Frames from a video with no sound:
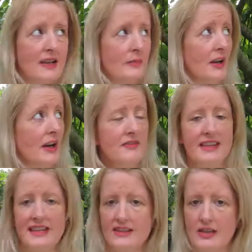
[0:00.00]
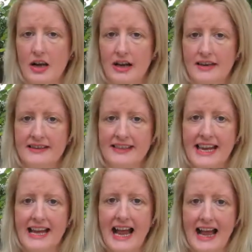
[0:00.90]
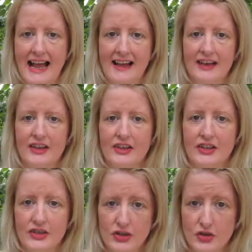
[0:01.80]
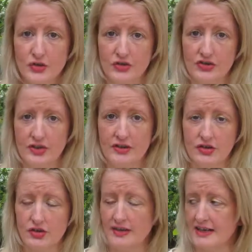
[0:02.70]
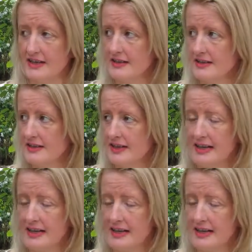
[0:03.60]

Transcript: but over the outside there are huge trees,